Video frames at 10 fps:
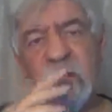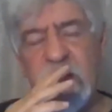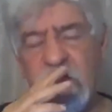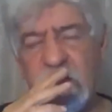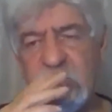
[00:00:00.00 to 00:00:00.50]

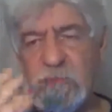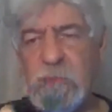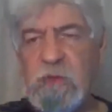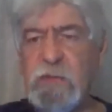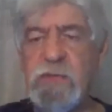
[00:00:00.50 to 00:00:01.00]
to
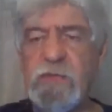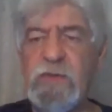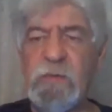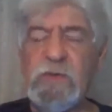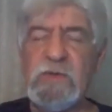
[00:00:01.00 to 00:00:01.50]
bow before
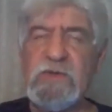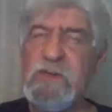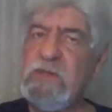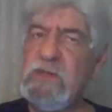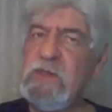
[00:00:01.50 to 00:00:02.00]
him because
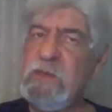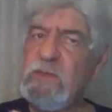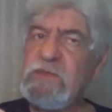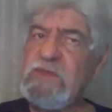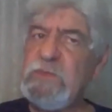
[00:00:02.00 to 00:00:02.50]
he he
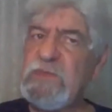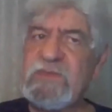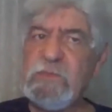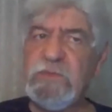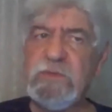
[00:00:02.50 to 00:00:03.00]
was responsible